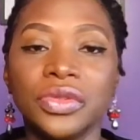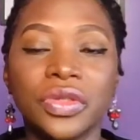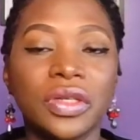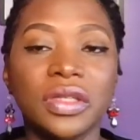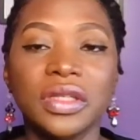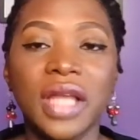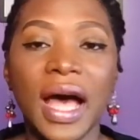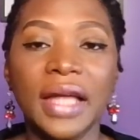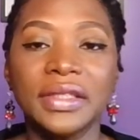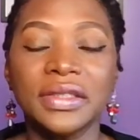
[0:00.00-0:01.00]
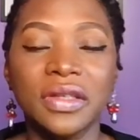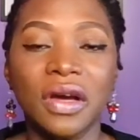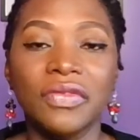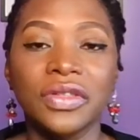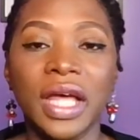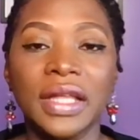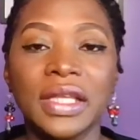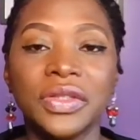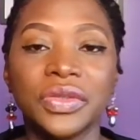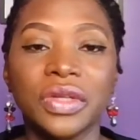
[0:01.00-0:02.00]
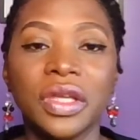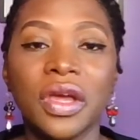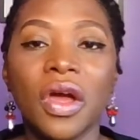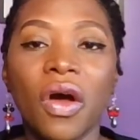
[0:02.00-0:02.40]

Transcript: you could not discover that injury